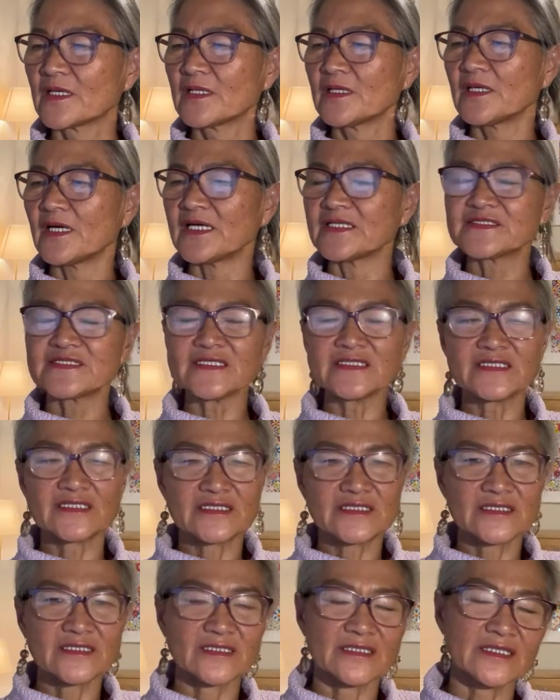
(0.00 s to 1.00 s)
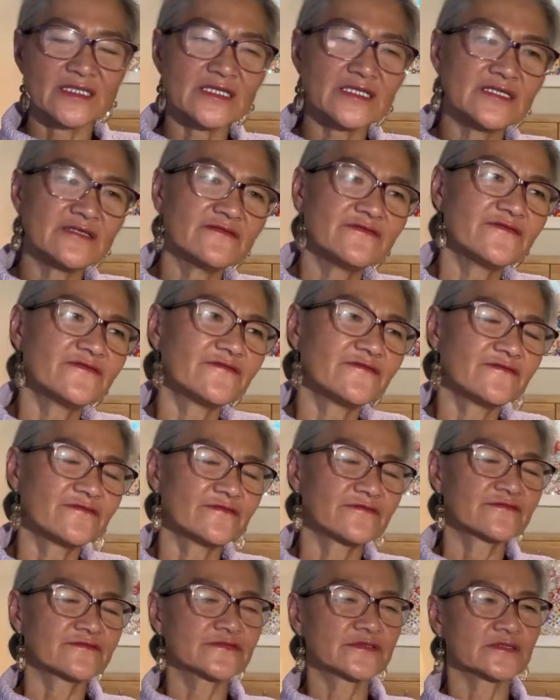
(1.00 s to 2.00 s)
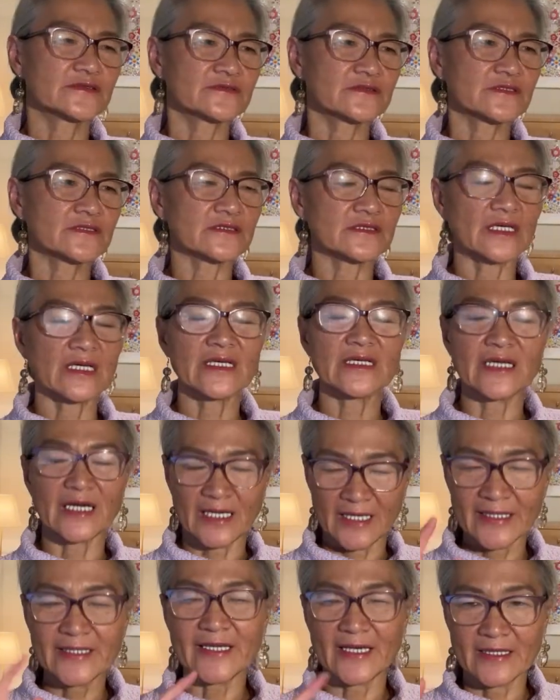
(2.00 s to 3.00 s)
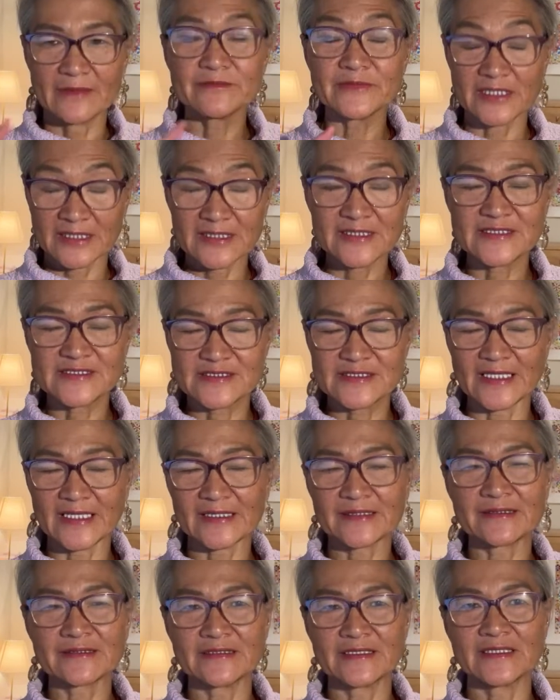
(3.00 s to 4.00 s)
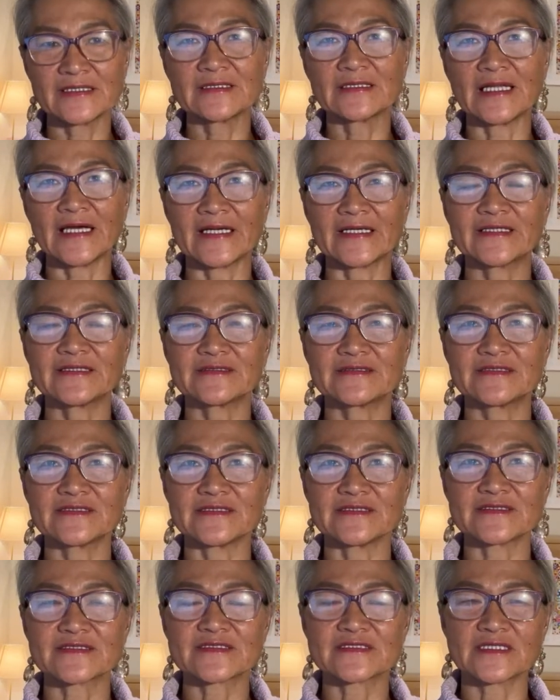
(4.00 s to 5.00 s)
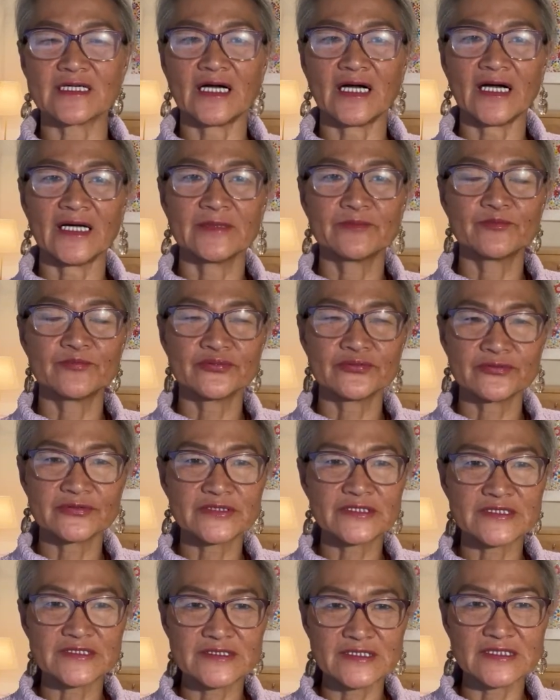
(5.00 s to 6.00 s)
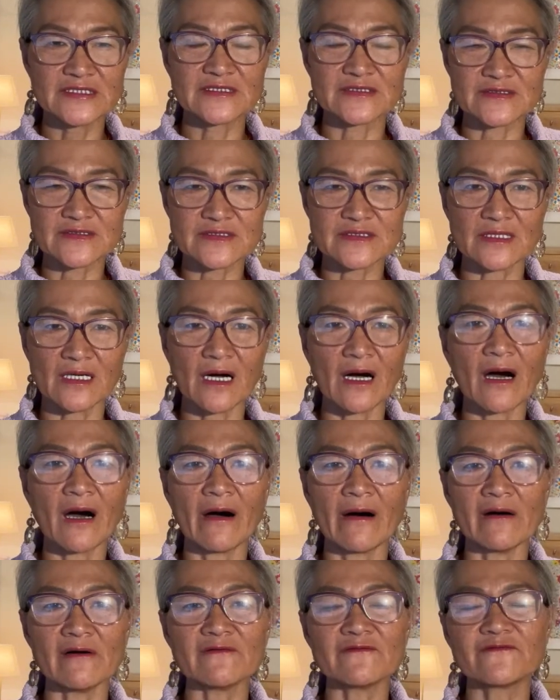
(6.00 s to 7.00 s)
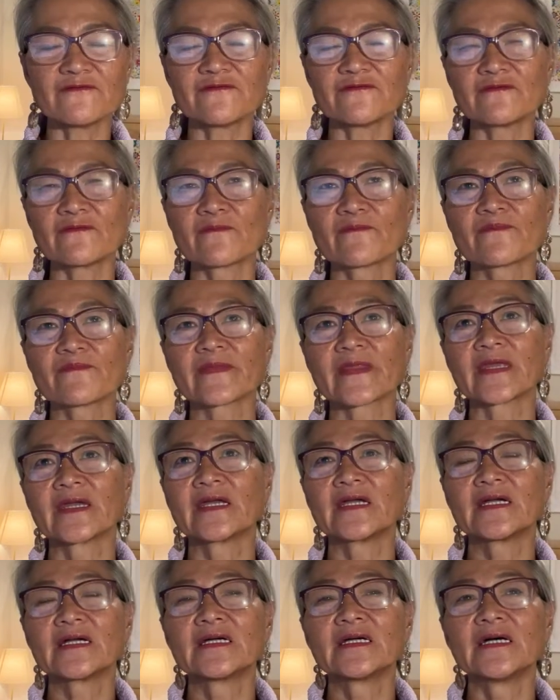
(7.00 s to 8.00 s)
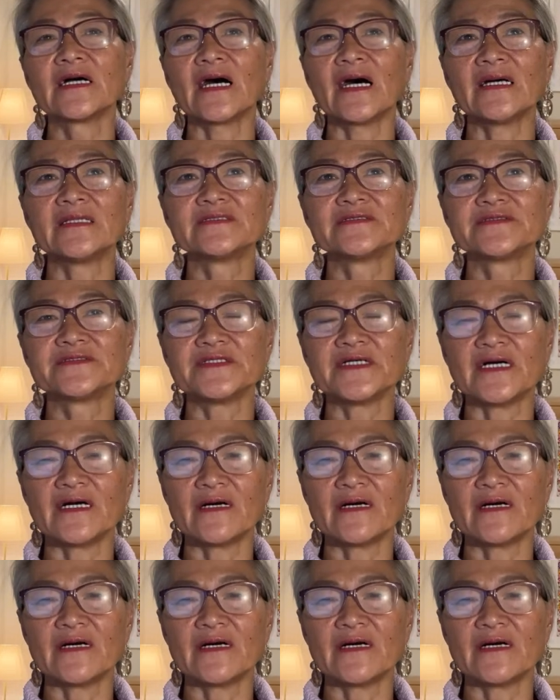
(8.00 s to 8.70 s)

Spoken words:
I think if I am exactly like this, I put things off and